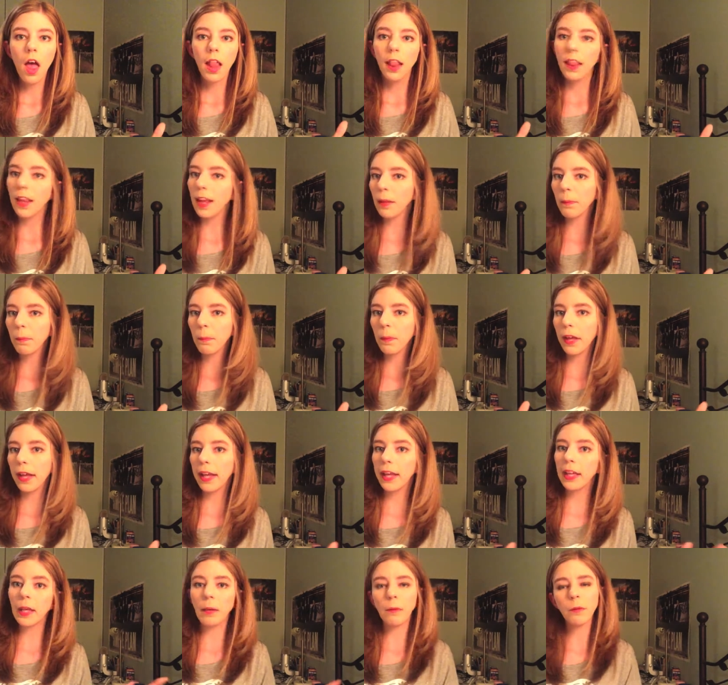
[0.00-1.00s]
Let's
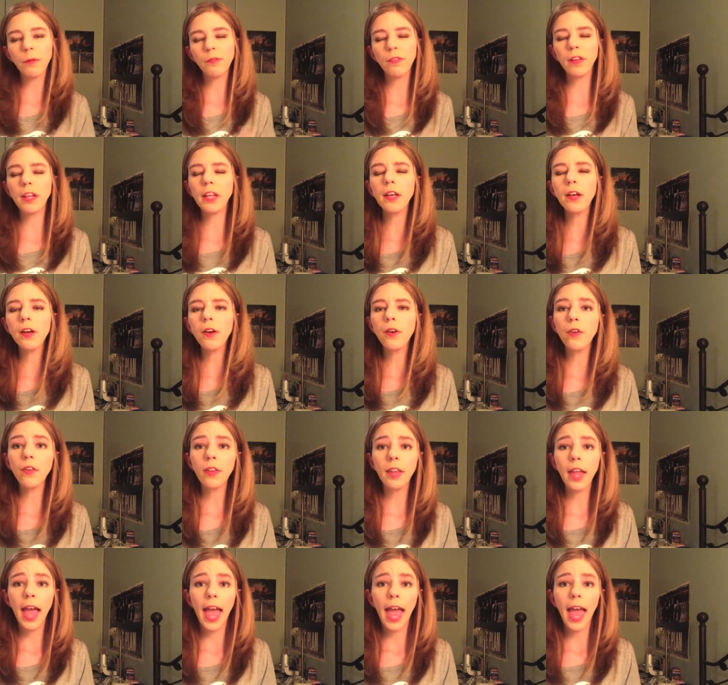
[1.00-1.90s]
Play gaming videos.